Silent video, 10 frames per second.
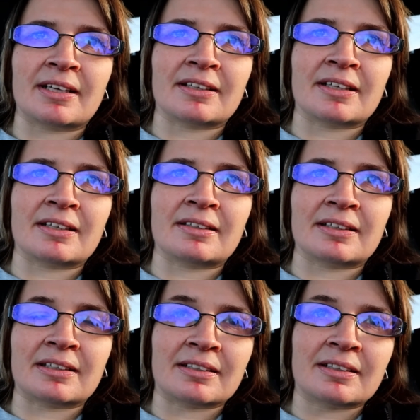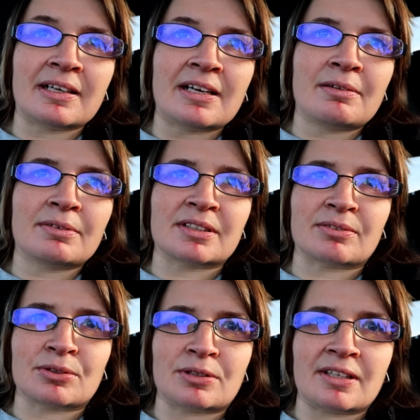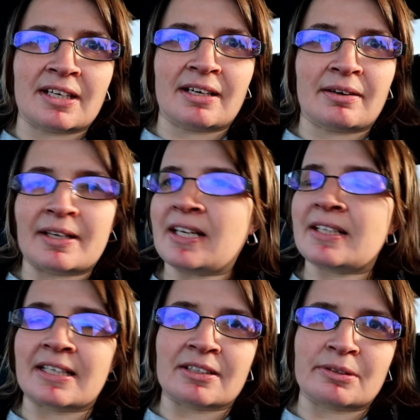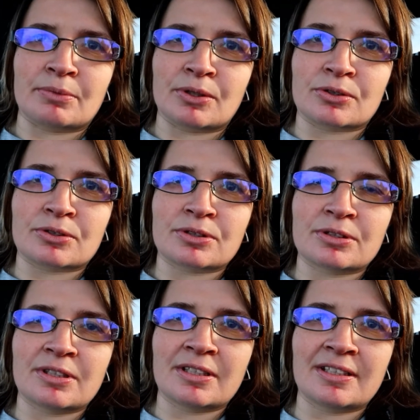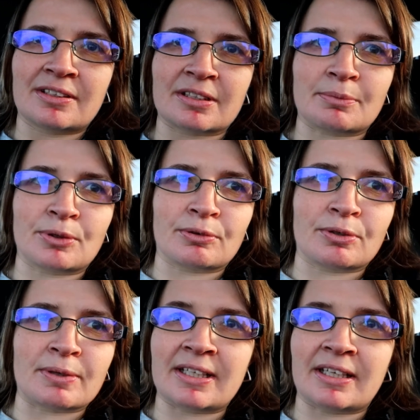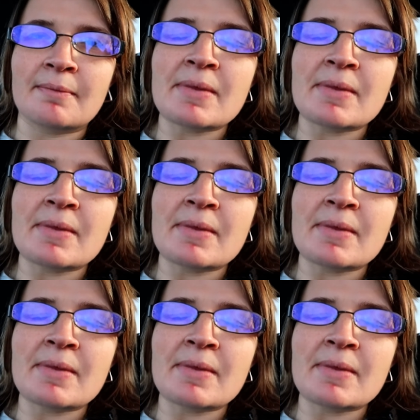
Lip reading: And then once I've sorted that out, I need to get some lunch because I'm hungry already.